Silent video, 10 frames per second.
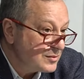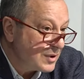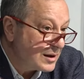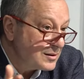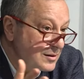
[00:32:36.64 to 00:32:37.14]

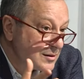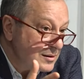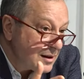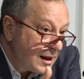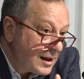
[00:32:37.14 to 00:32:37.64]
Right?
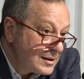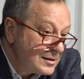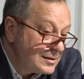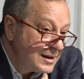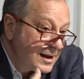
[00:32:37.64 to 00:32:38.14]

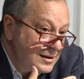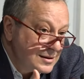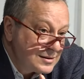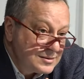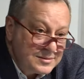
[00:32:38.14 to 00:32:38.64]
And
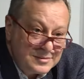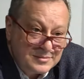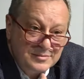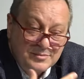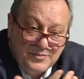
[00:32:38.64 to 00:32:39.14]
then
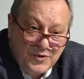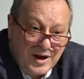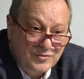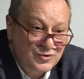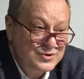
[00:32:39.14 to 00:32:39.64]
we
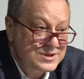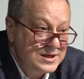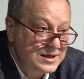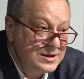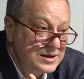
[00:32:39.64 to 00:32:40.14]
have to
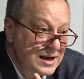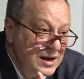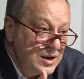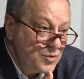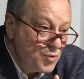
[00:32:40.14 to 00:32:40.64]
see
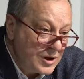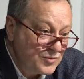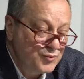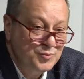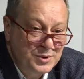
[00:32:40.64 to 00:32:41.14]

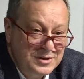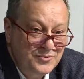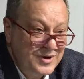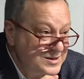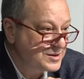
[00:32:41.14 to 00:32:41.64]
what would be
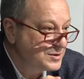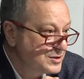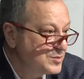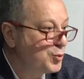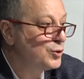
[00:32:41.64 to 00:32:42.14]
the Western
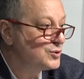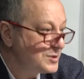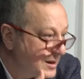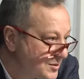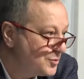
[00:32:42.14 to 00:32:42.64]
response,
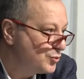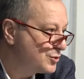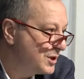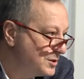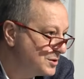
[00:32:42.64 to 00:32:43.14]
not the
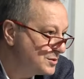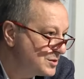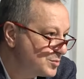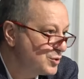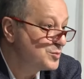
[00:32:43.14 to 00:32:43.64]
Ukrainian
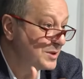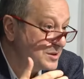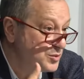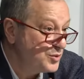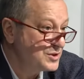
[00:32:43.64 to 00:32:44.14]
response,
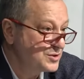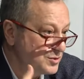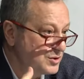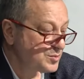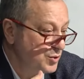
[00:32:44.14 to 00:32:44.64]
but the
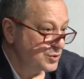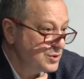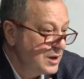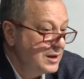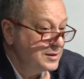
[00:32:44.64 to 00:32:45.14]
Western response.
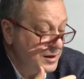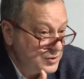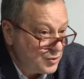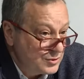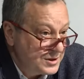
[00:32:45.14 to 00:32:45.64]
There
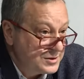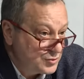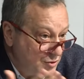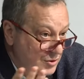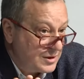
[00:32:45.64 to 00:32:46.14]
is
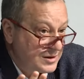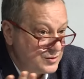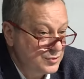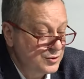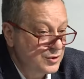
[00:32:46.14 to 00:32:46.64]
already talk,
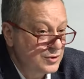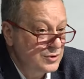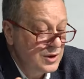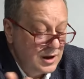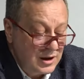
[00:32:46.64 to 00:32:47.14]
as you
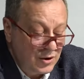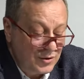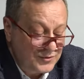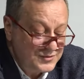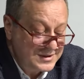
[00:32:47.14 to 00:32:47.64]
know,
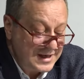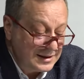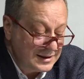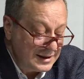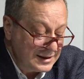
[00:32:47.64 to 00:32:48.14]
of
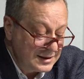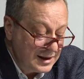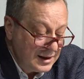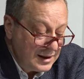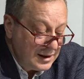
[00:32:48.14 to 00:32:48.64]
sending